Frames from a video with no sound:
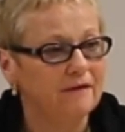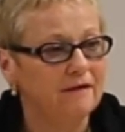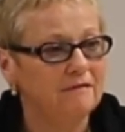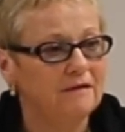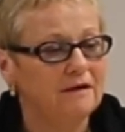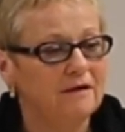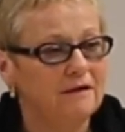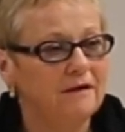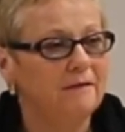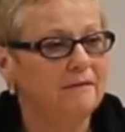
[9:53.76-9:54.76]
Yeah.
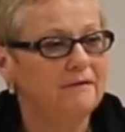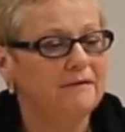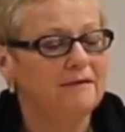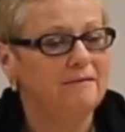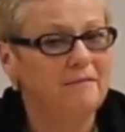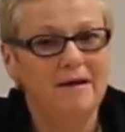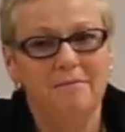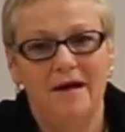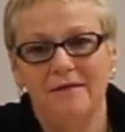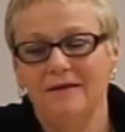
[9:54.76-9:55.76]
You know, I,
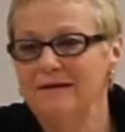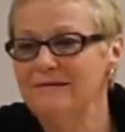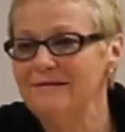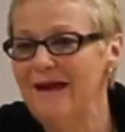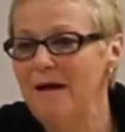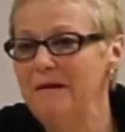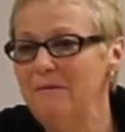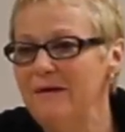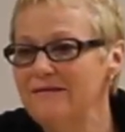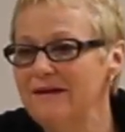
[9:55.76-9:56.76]
my thing is, is how
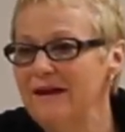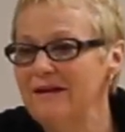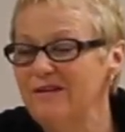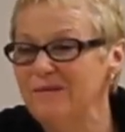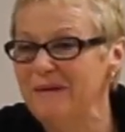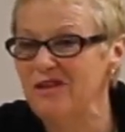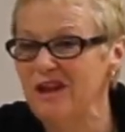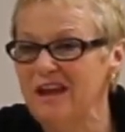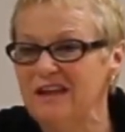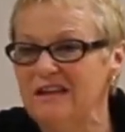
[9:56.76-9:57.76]
many ways can I cook my
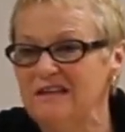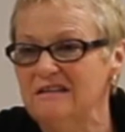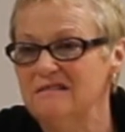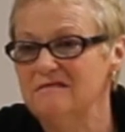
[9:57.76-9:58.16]
chicken? Right.